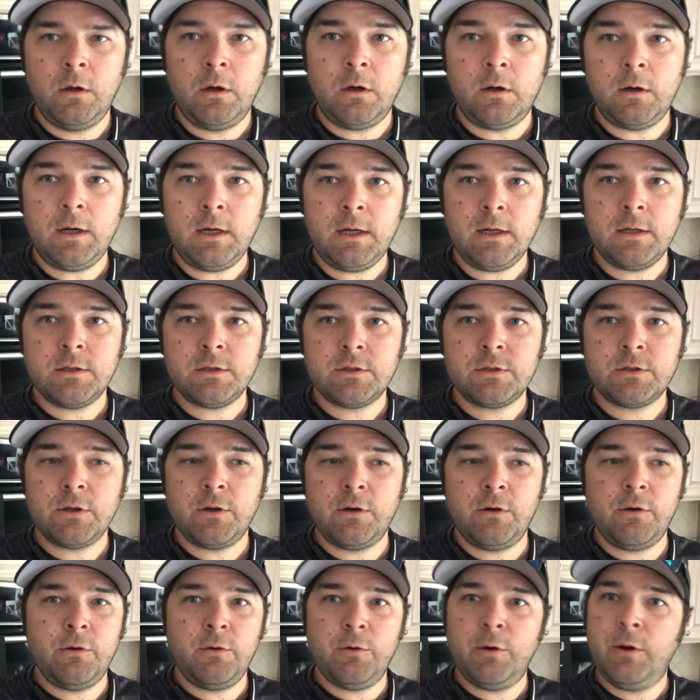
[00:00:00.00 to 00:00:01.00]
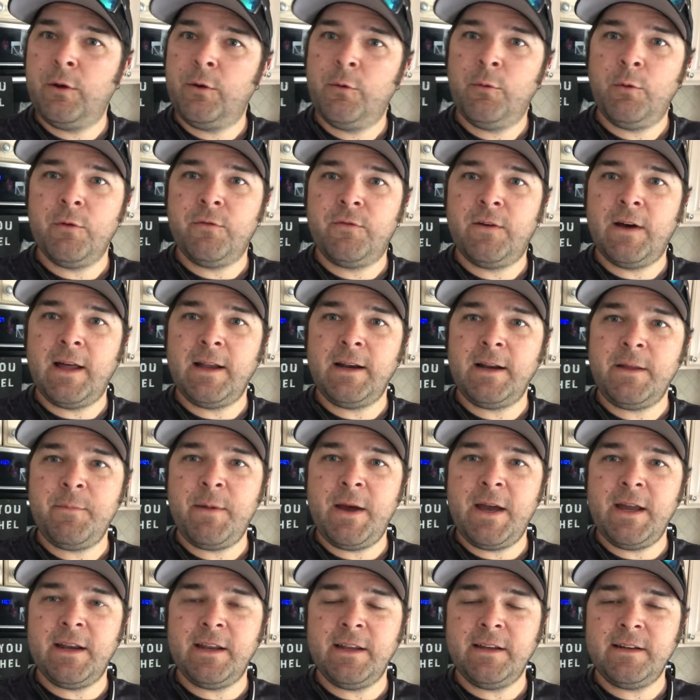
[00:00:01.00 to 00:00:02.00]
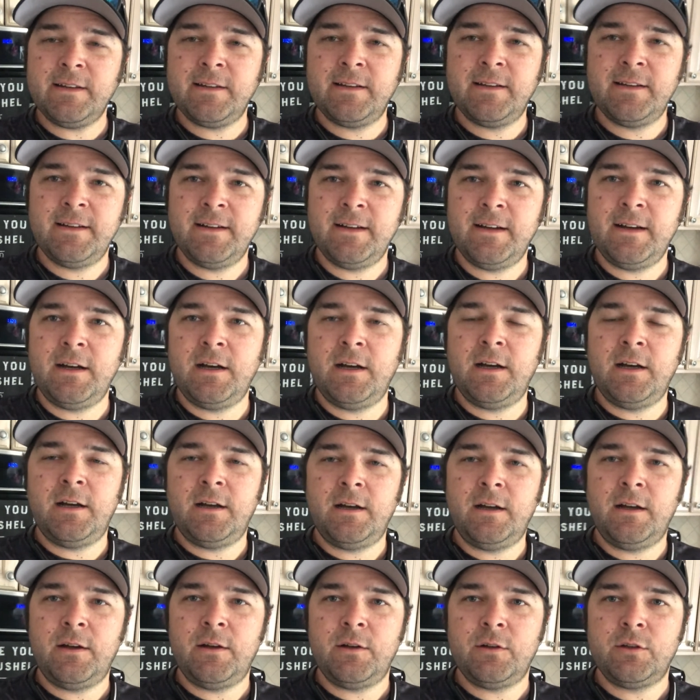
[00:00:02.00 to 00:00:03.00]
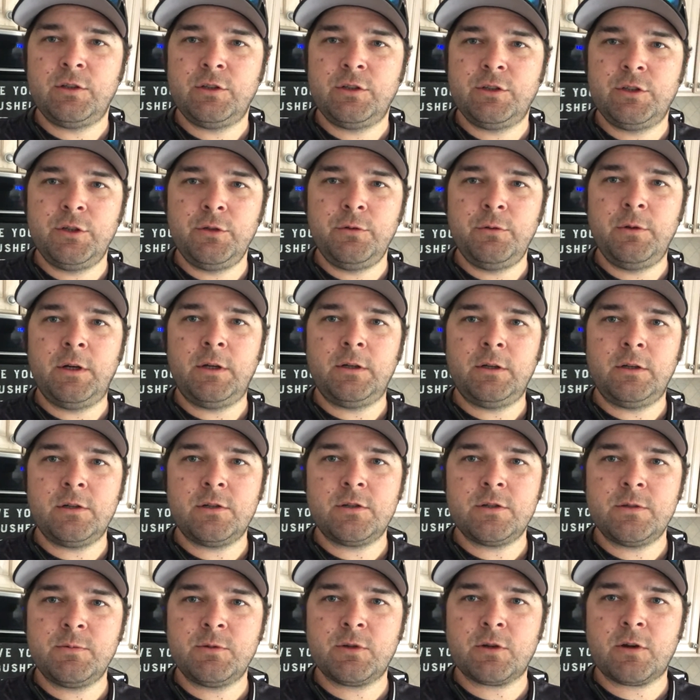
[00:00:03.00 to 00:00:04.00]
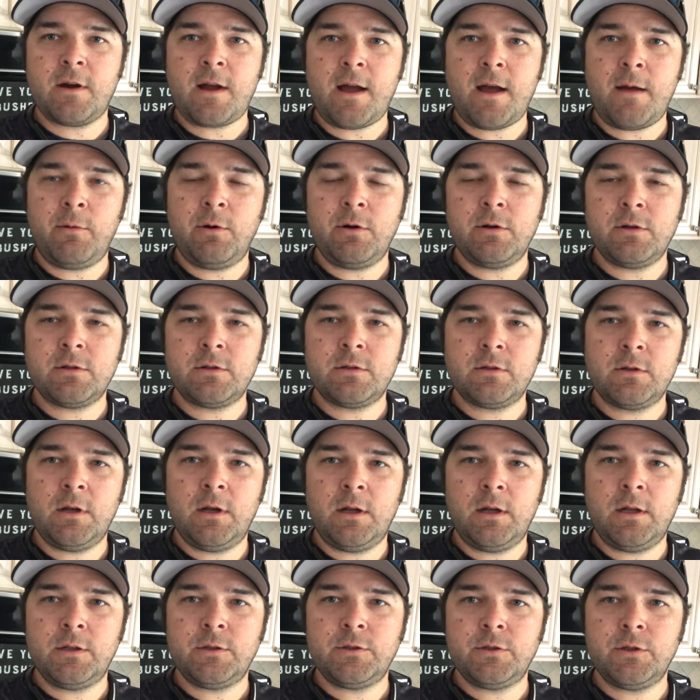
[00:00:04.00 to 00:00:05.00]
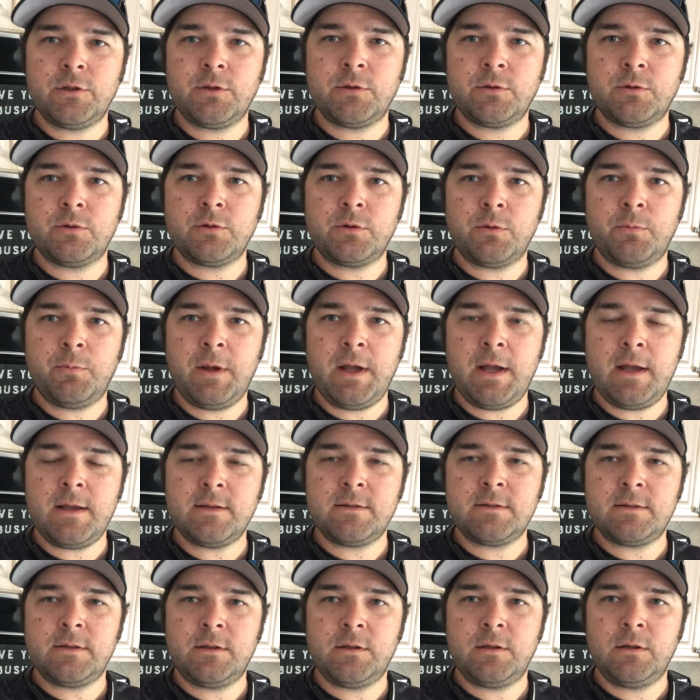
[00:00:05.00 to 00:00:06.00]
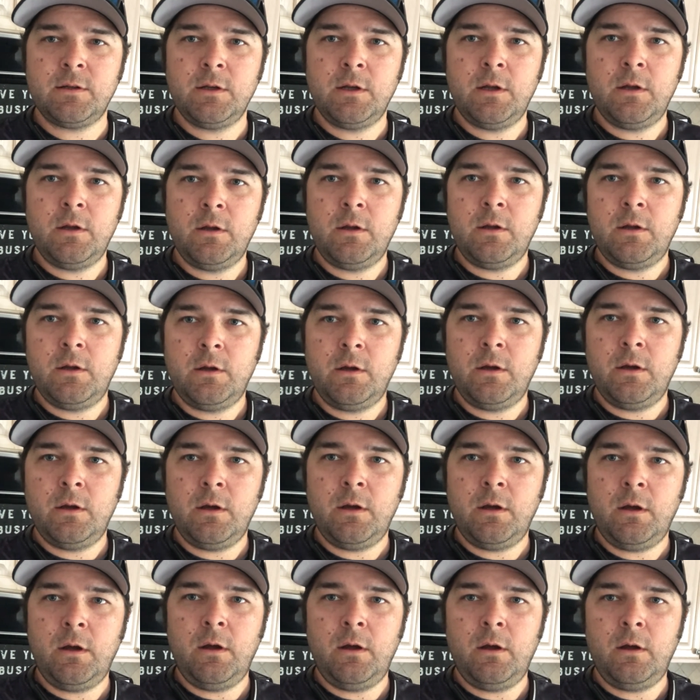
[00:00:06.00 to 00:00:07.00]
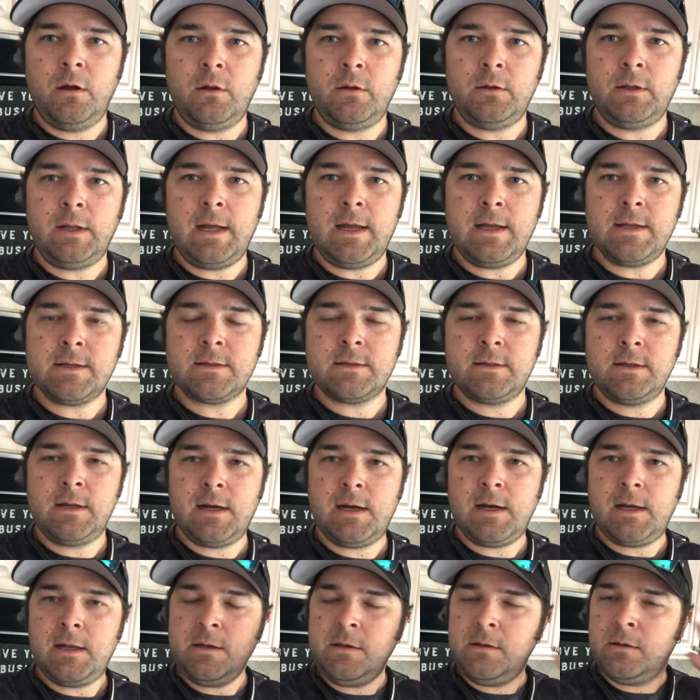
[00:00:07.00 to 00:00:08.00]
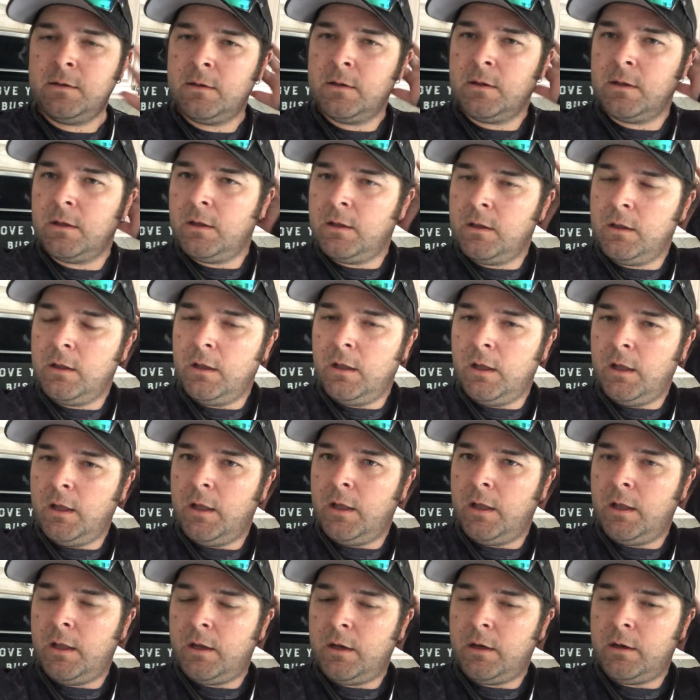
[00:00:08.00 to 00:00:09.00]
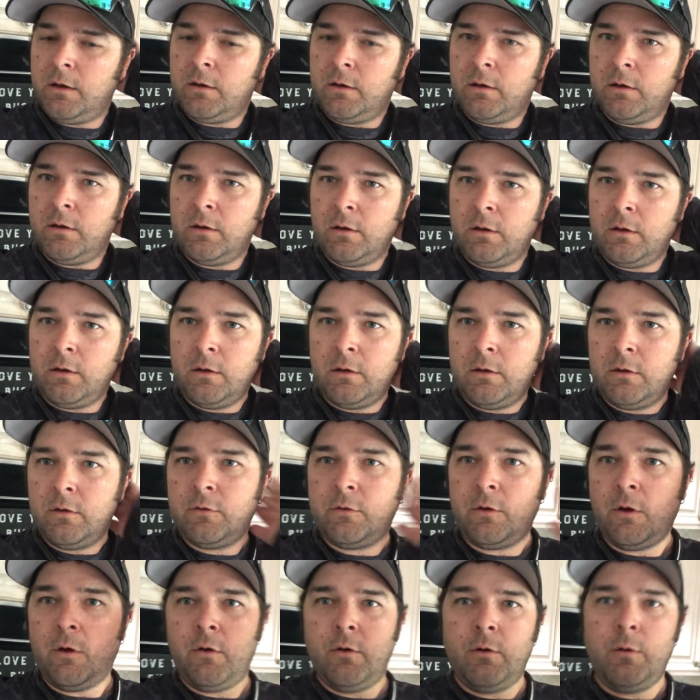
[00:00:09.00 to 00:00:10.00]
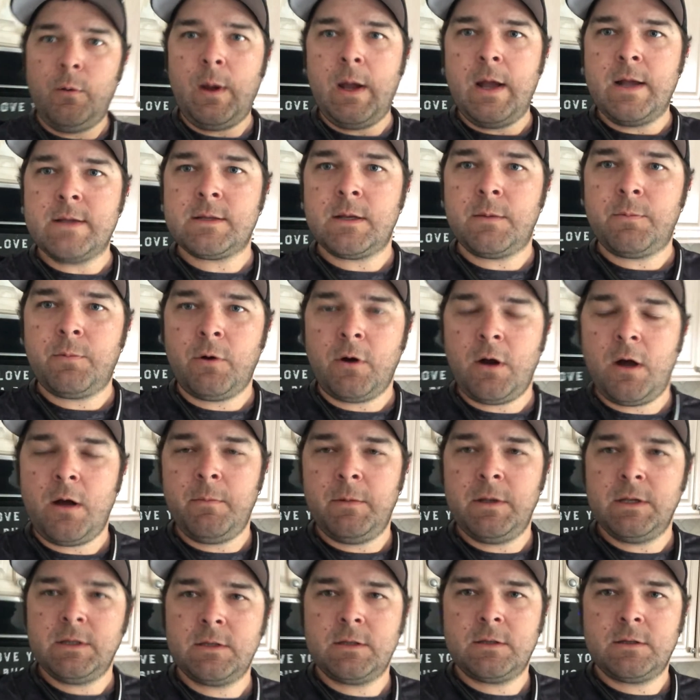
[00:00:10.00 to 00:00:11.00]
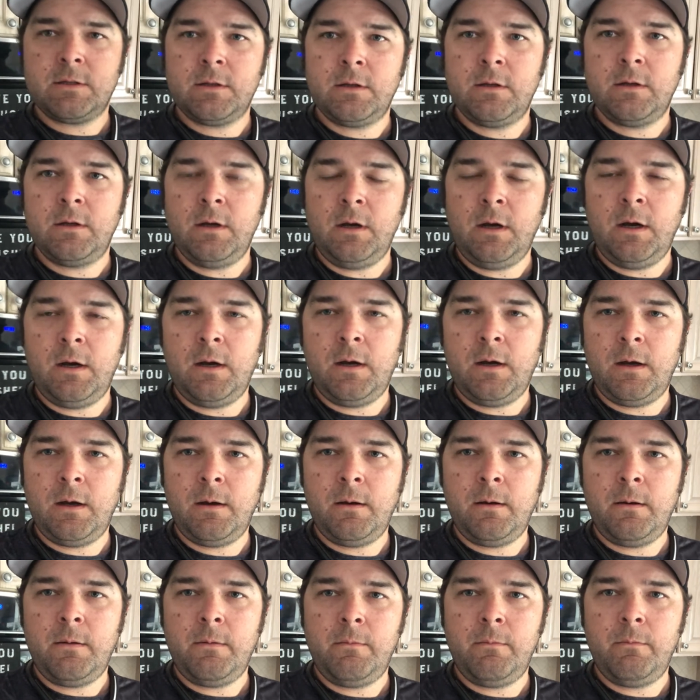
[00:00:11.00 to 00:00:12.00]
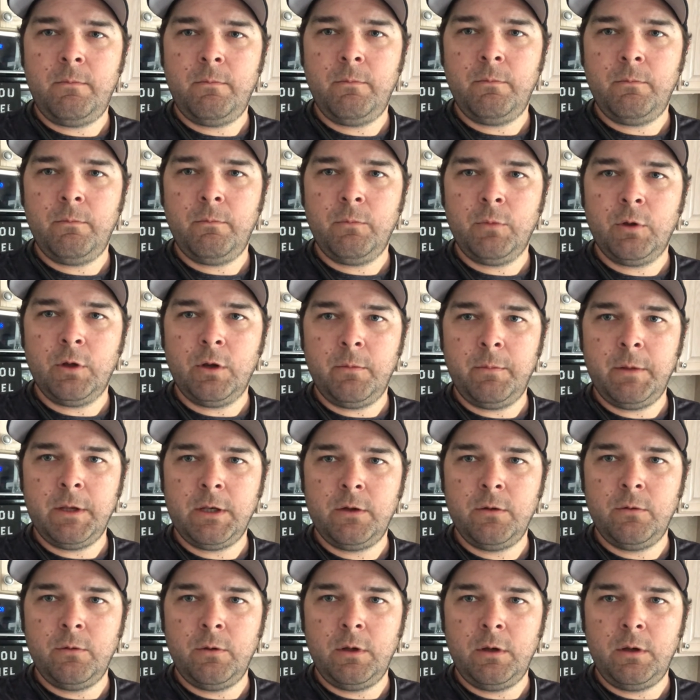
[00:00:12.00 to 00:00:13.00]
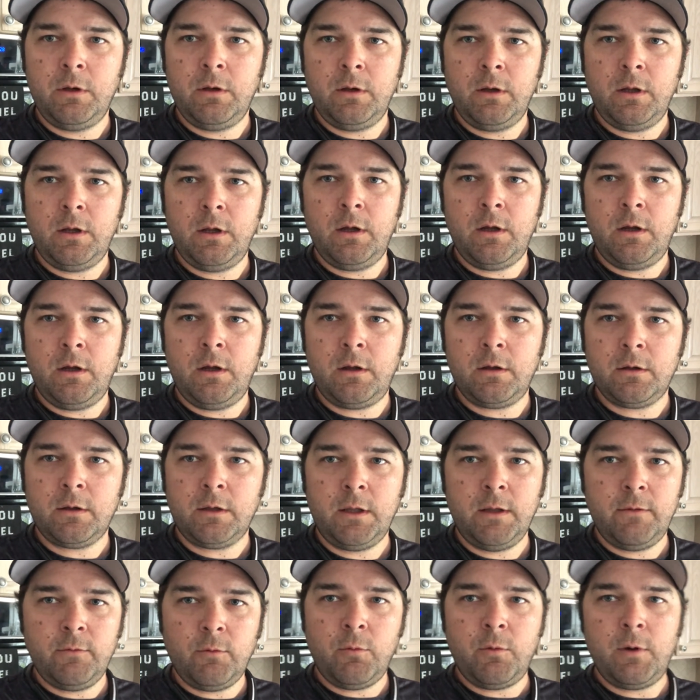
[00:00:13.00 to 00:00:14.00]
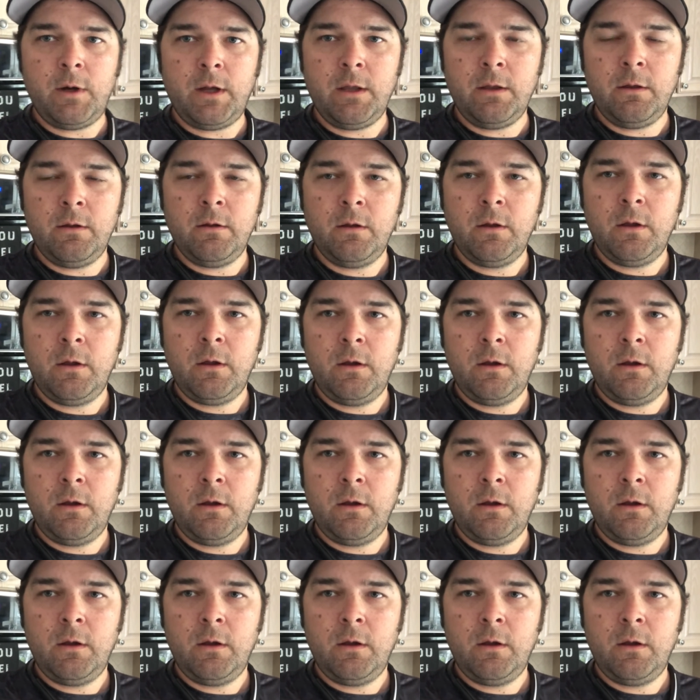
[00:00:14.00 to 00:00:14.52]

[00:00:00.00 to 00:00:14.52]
All right, so we finally made it. Uh, 200 subscribers, uh, just surpassed it uh, last night. And so as I promised, um, I'm gonna be doing a giveaway